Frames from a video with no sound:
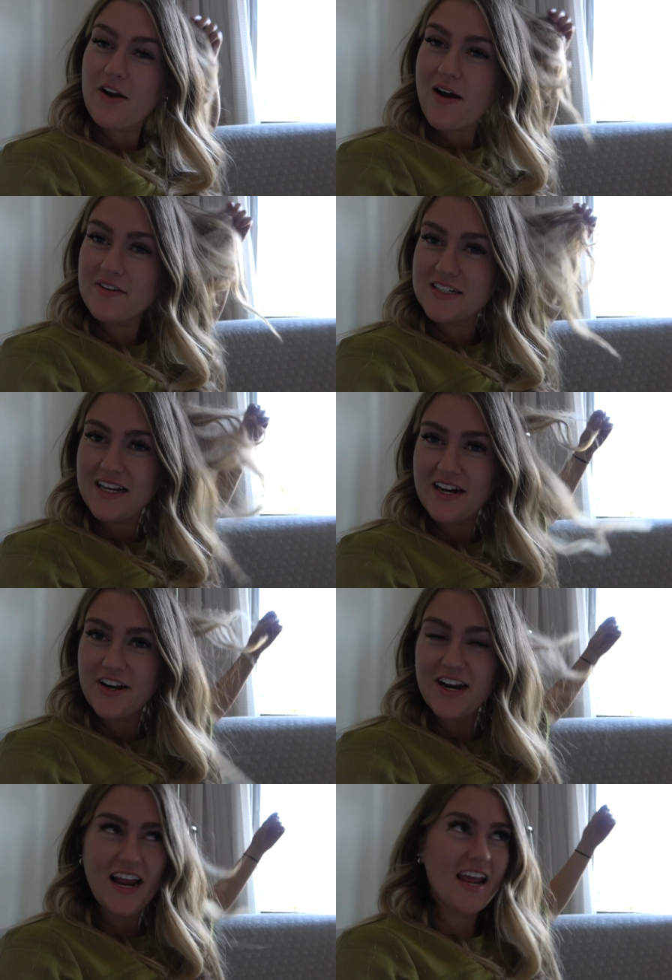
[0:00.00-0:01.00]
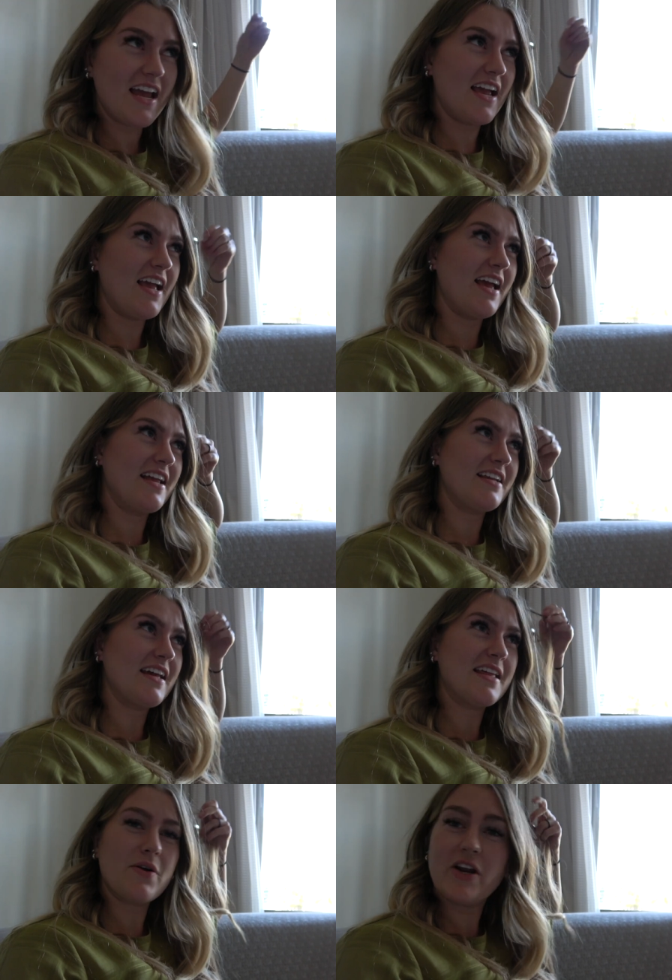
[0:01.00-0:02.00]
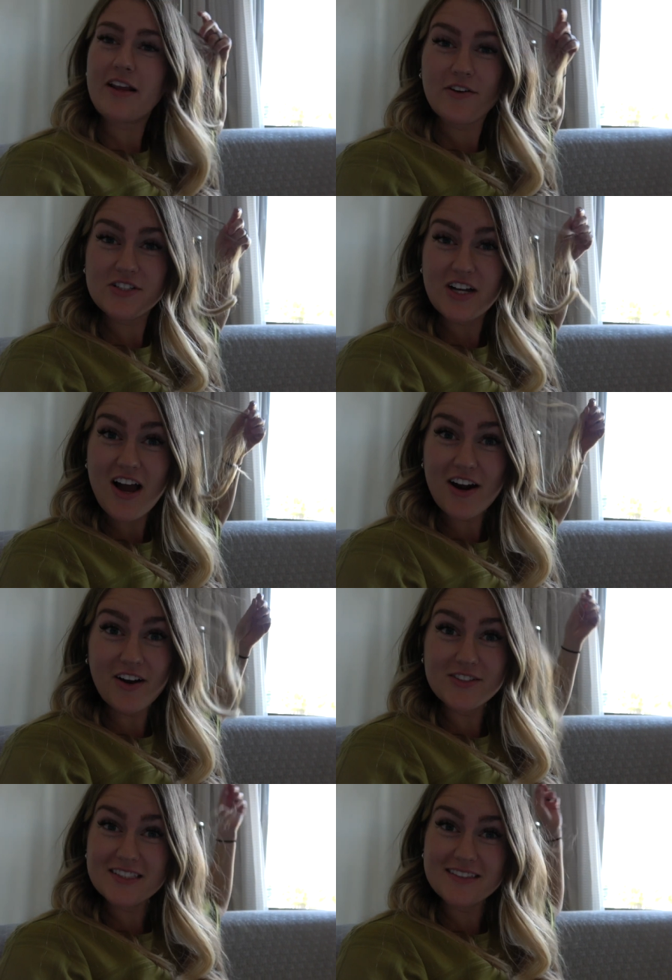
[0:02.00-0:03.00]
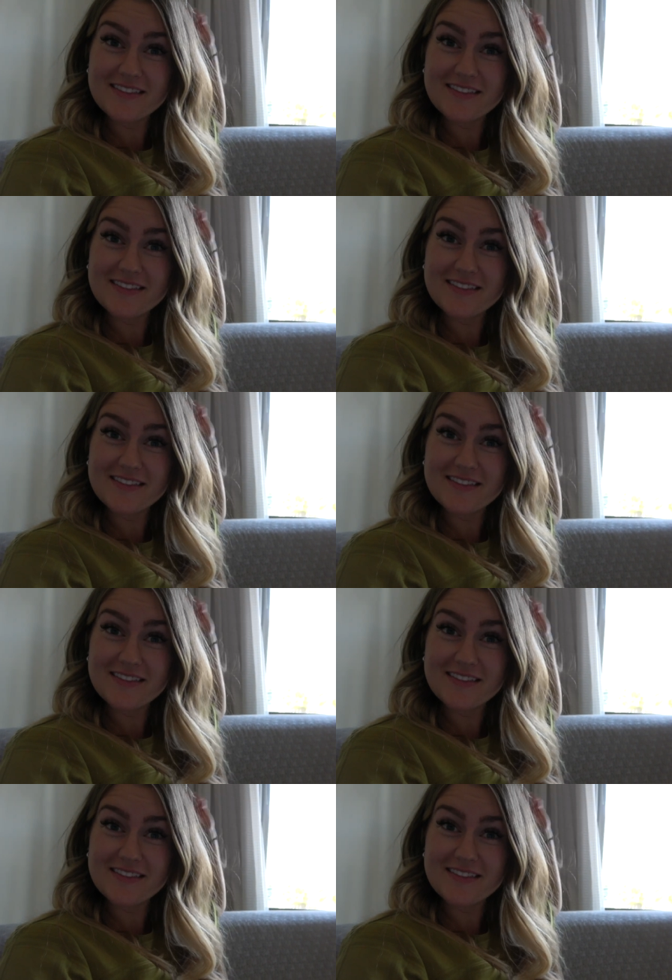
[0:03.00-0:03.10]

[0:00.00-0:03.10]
go out to dinner, and I think we're gonna go to Chicano's.